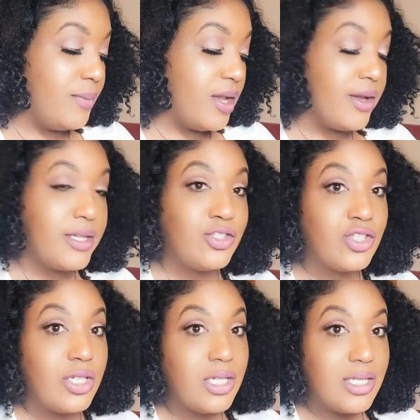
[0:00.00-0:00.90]
with
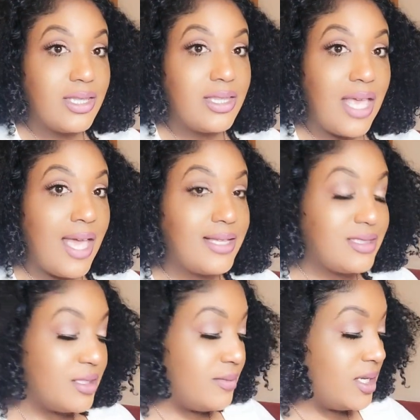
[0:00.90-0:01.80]
marriage,
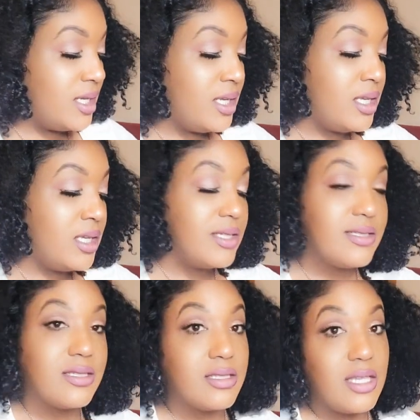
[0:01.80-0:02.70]
that to me
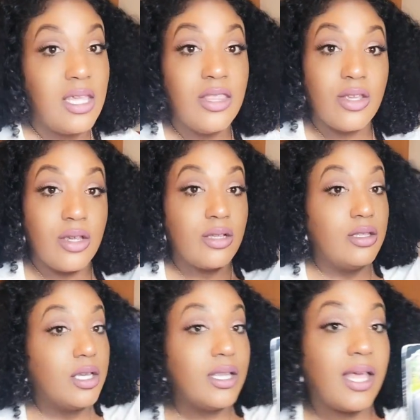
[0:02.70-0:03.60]
is either
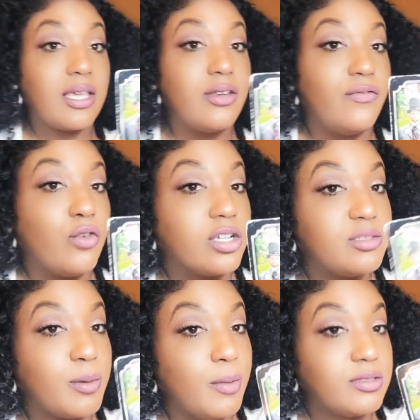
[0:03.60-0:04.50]
looking like a
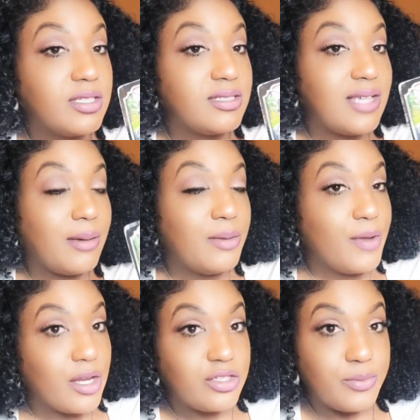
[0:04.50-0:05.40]
divorce, but most of the time the
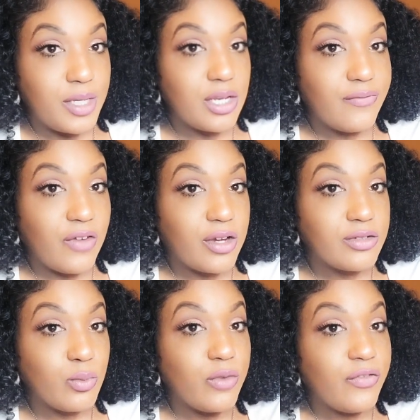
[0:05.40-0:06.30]
marriage will be in a
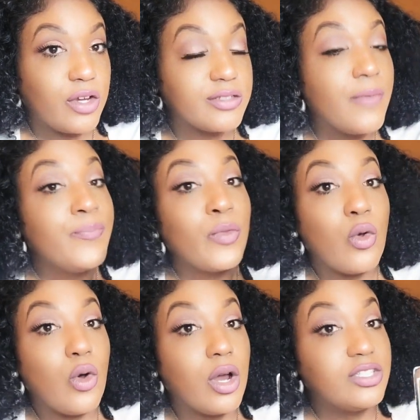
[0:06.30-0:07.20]
reverse.
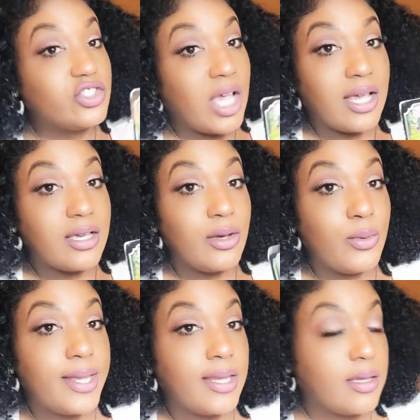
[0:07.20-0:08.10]
Or a shotgun
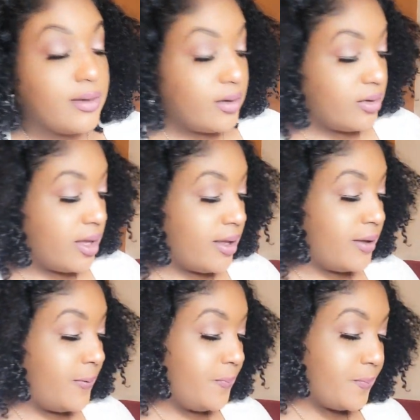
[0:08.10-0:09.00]
wedding,
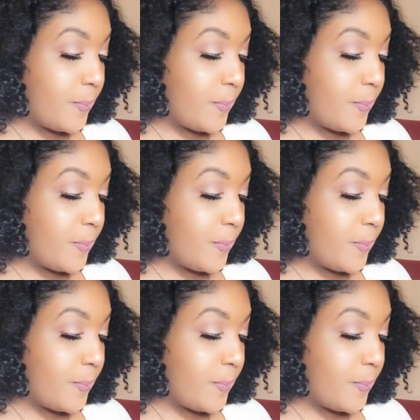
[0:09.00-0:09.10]
okay?